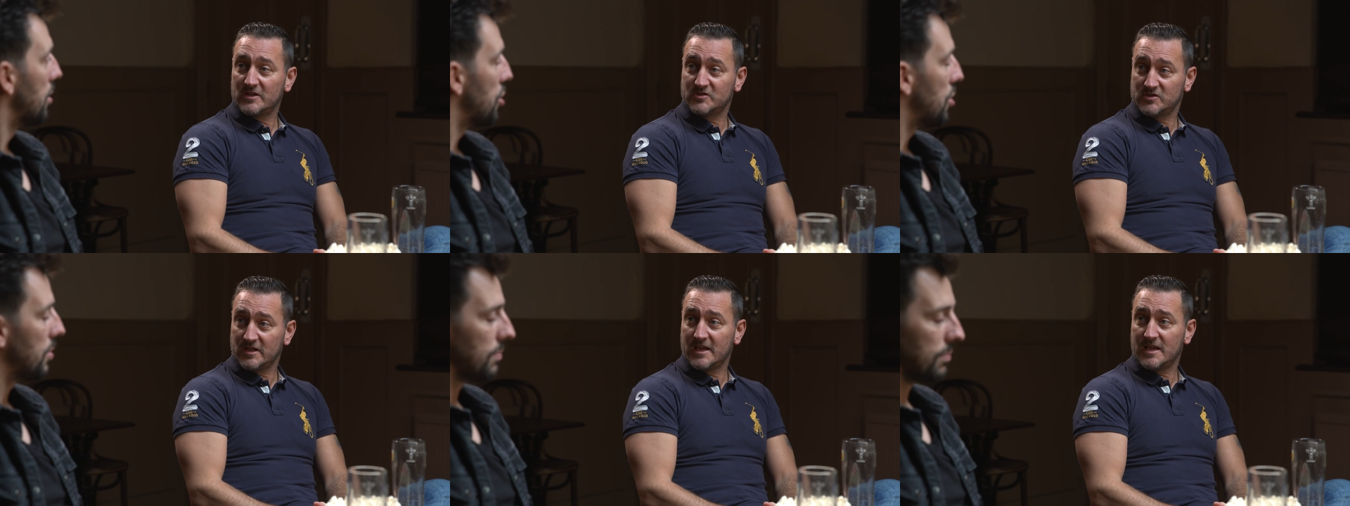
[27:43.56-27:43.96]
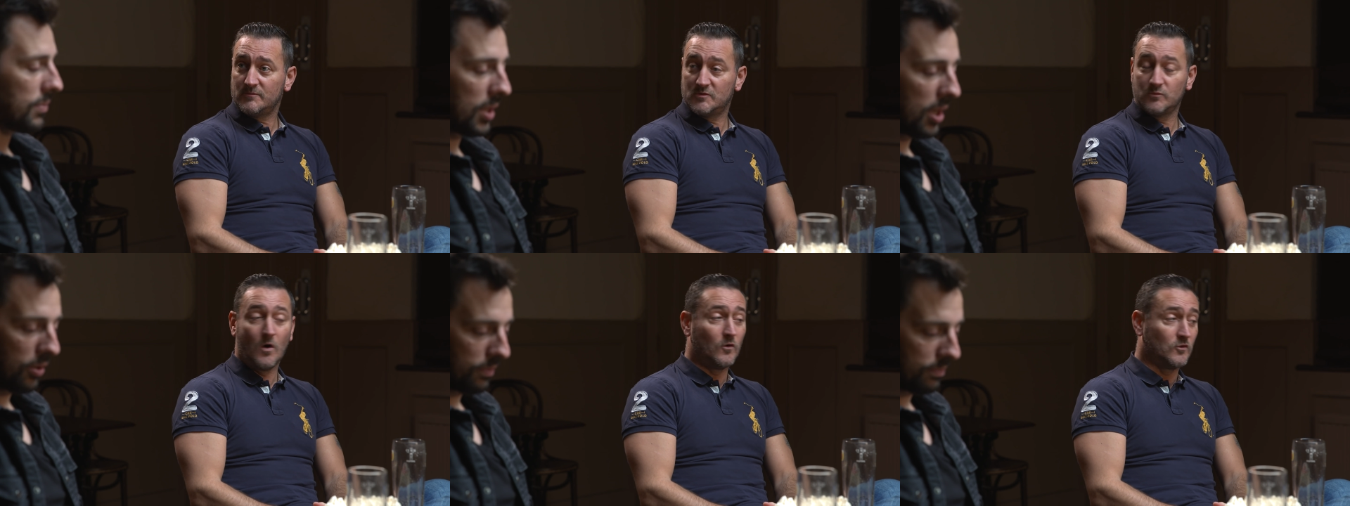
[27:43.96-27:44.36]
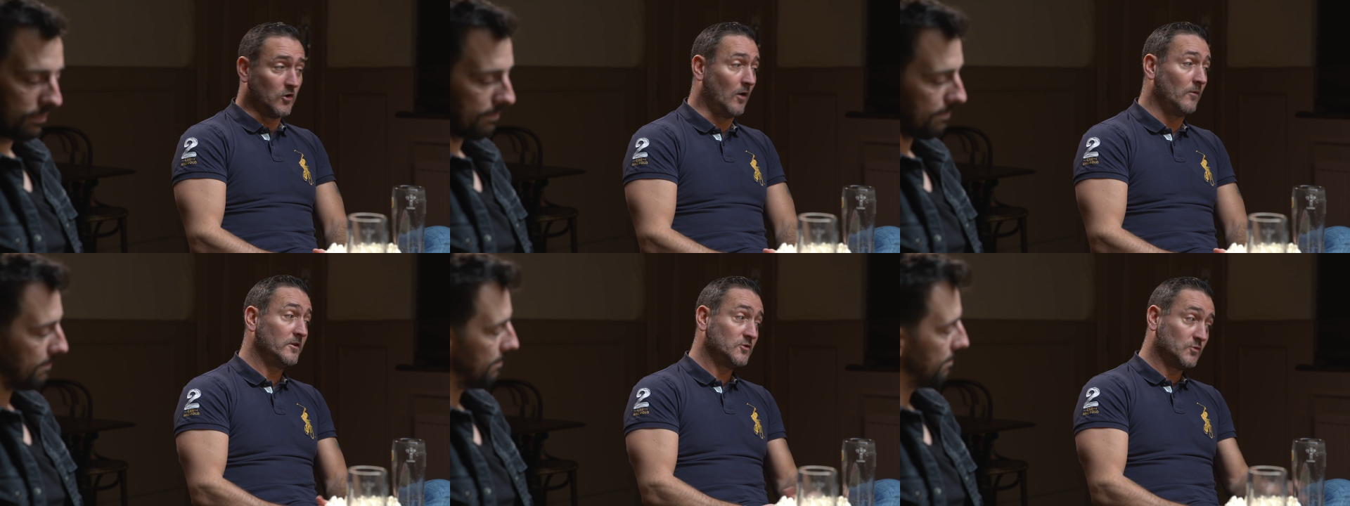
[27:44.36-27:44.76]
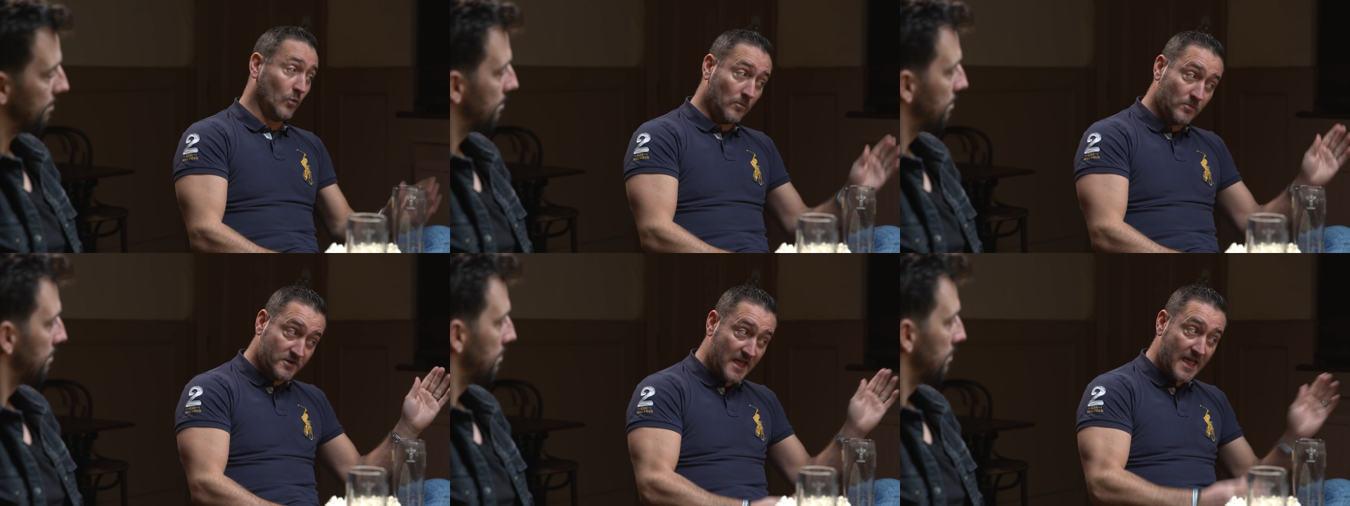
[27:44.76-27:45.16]
Speaker 1: asleep. She no. woke up and there's a
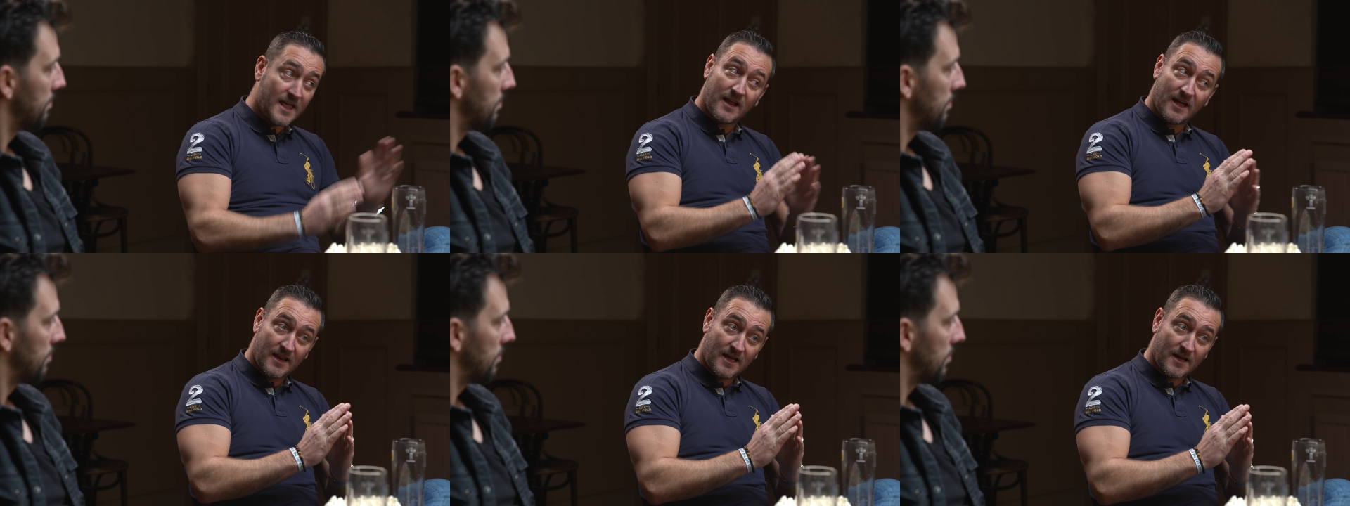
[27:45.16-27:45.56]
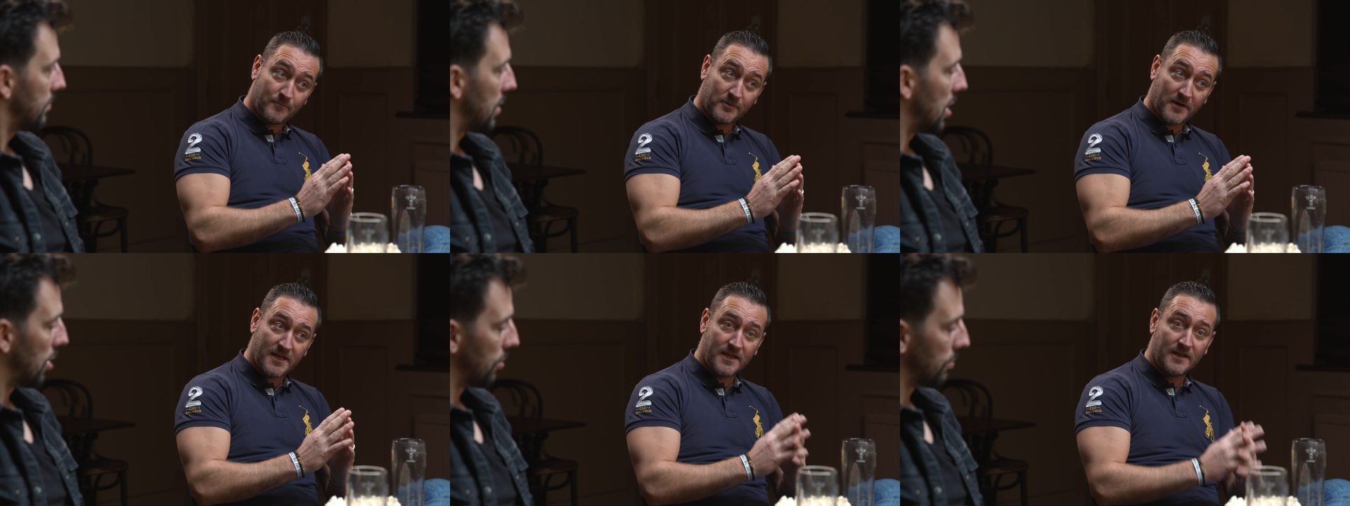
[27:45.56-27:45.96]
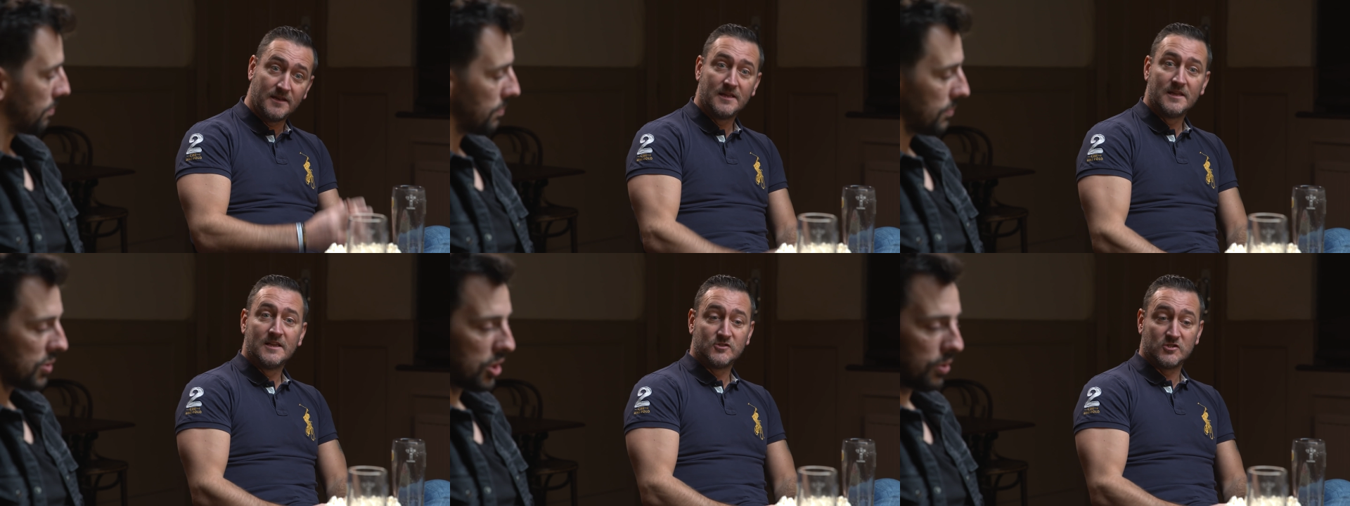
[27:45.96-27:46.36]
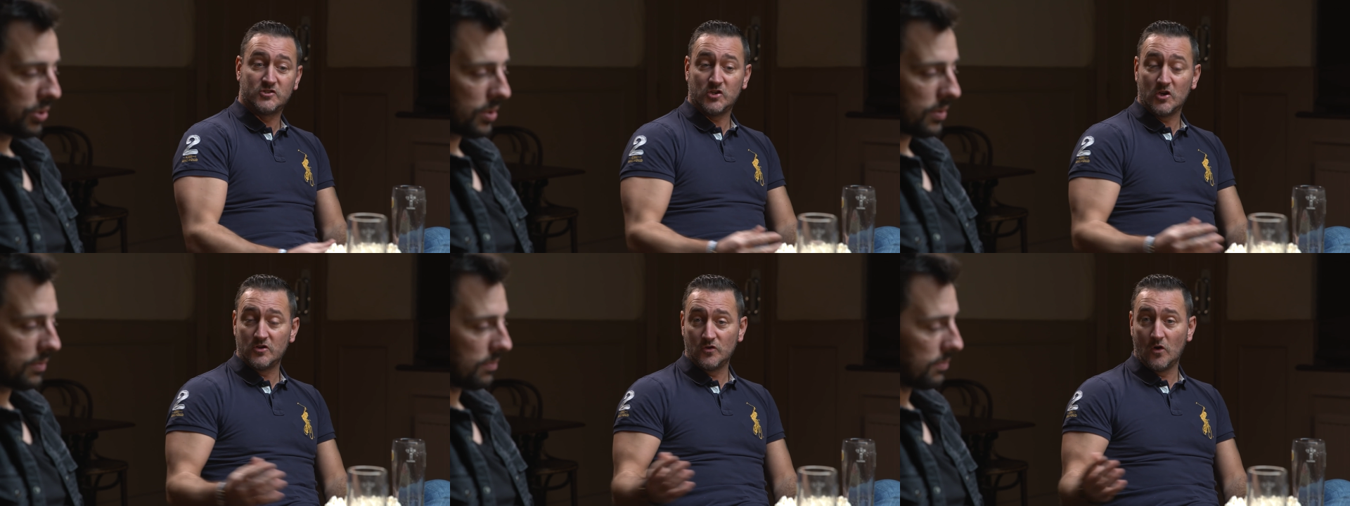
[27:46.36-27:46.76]
woman there like that praying. No, she, she was...
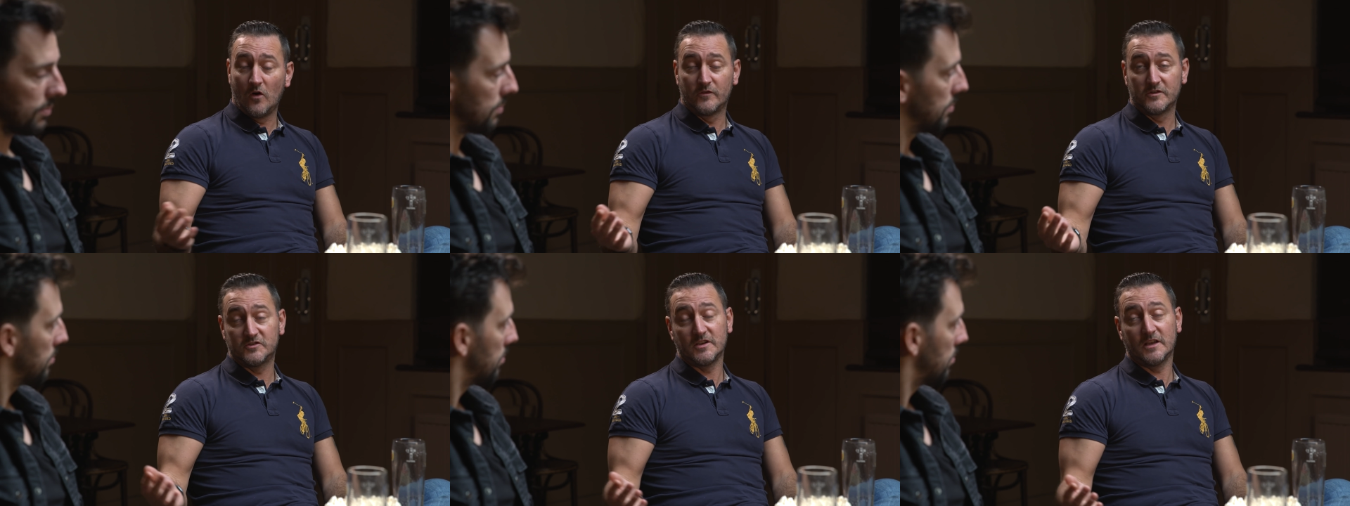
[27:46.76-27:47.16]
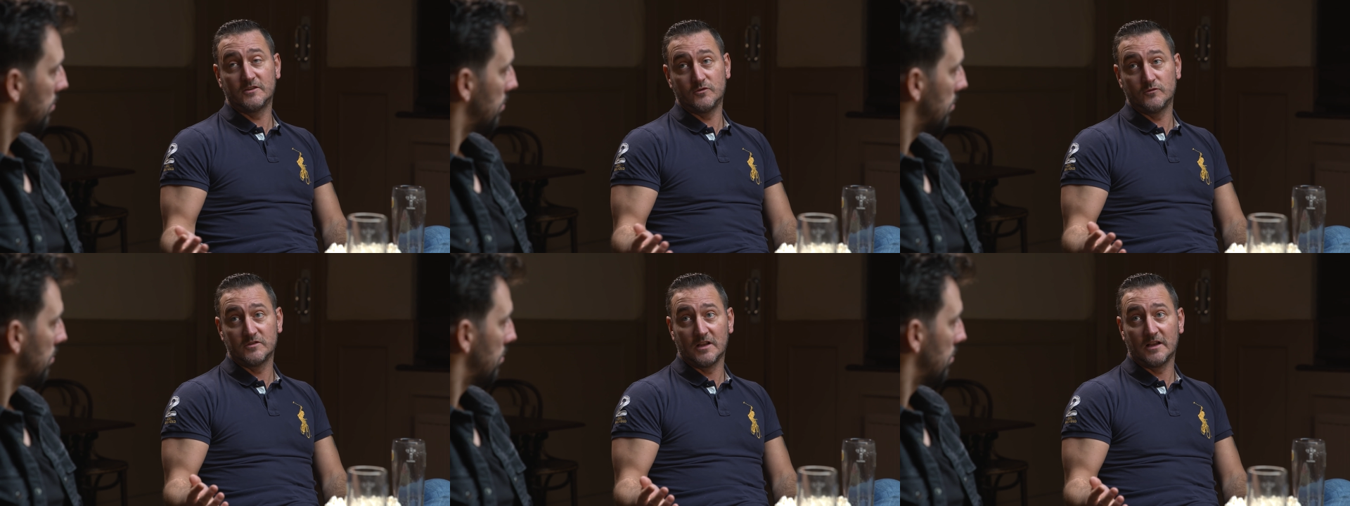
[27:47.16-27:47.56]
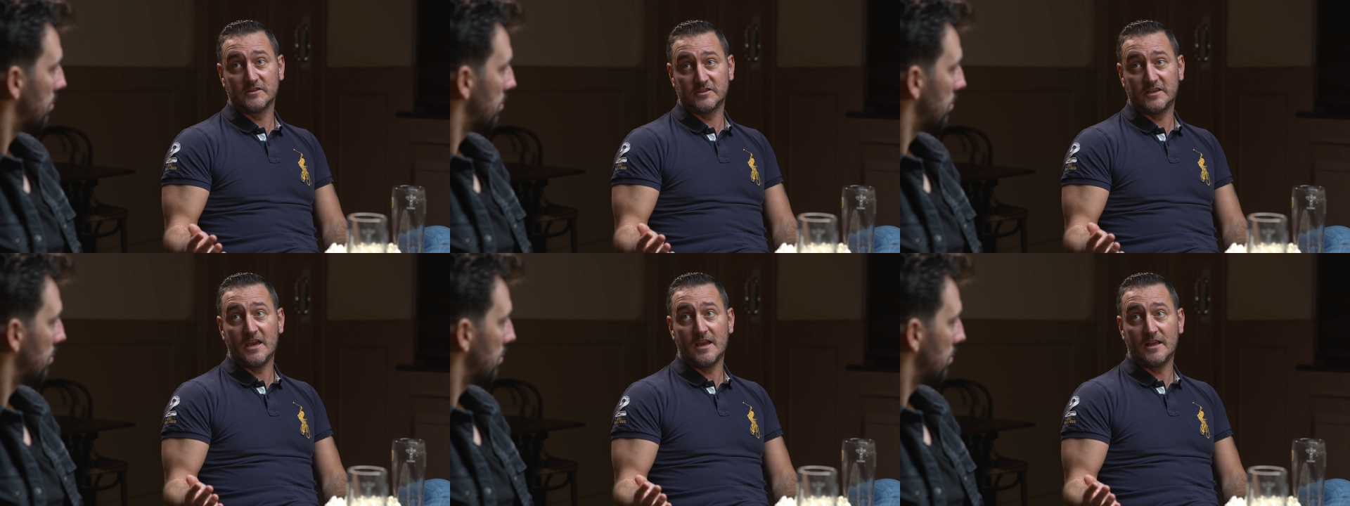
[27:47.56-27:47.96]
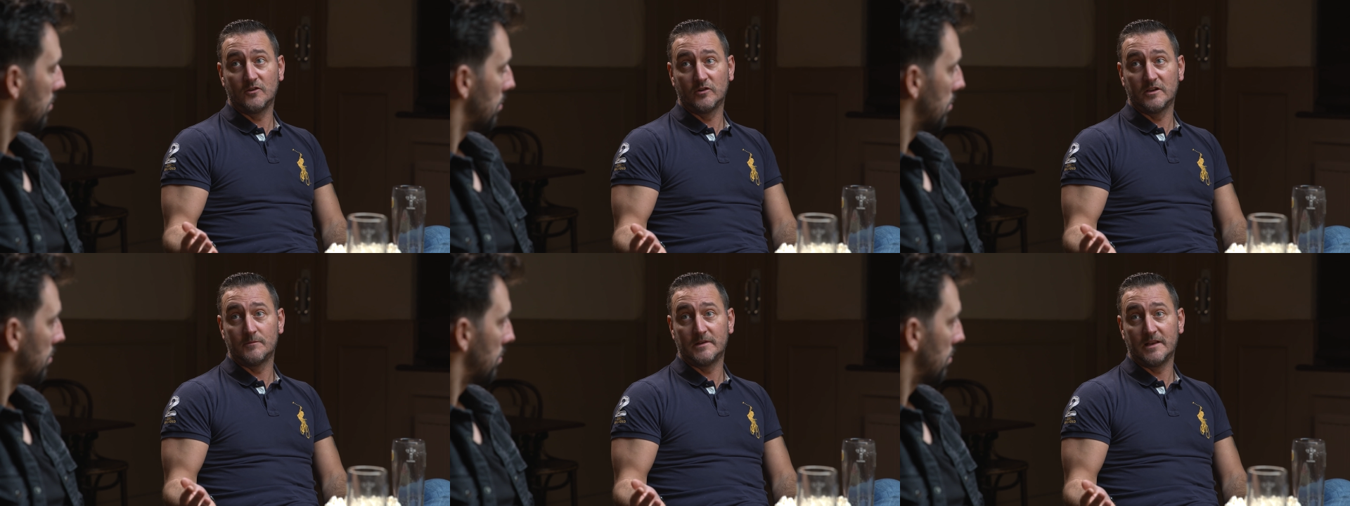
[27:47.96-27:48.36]
turned over. She said she was like scared.
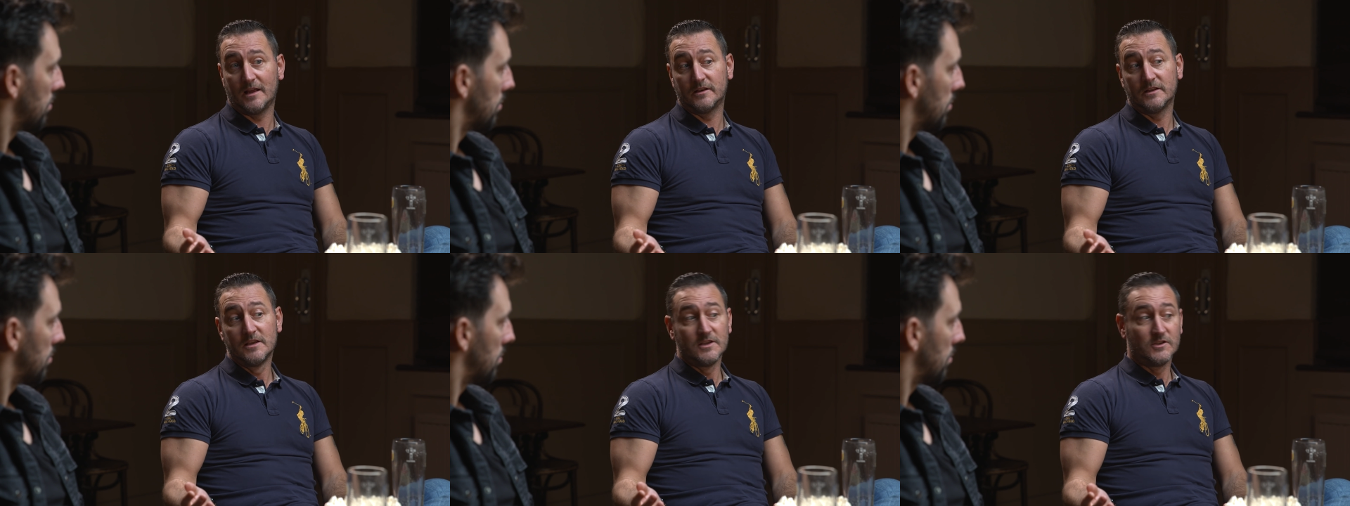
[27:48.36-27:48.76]
Look at my dad.